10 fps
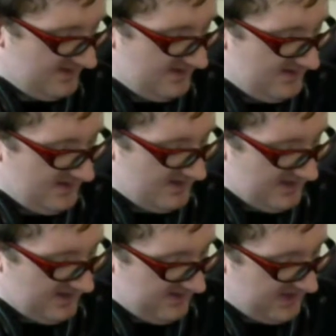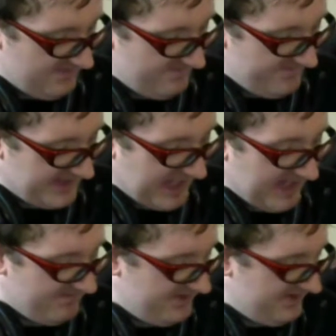And the
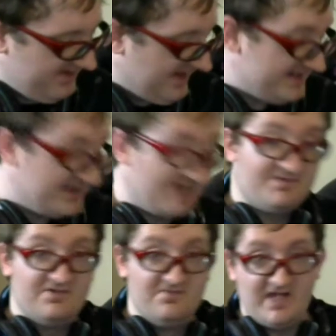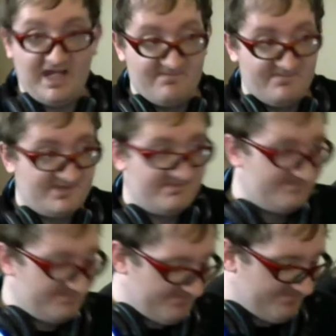games actually have 2 games,
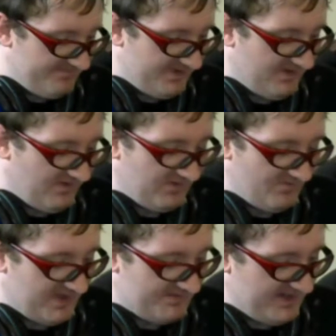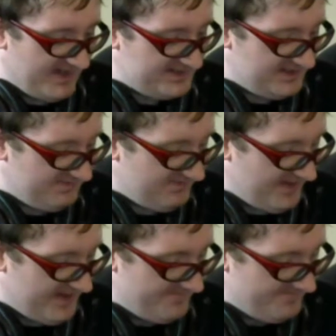but only one I'm gonna actually play